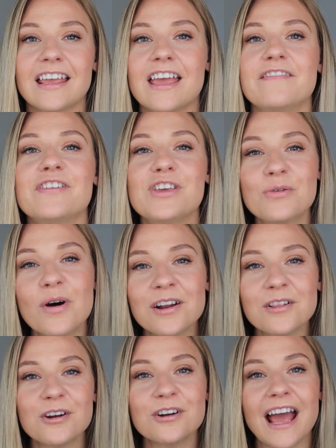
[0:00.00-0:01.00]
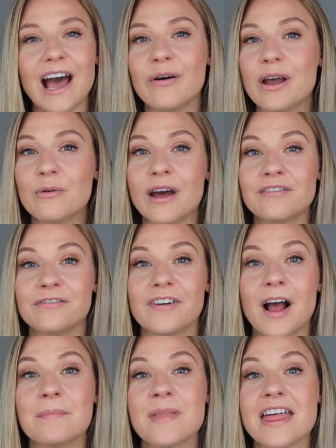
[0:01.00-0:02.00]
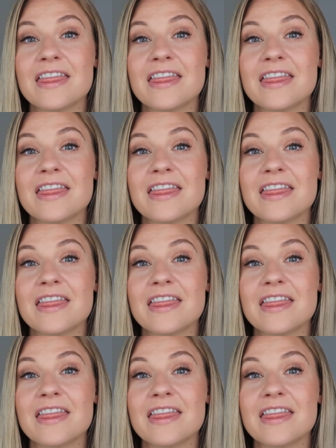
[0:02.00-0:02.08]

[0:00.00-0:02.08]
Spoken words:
If you want to learn how I went from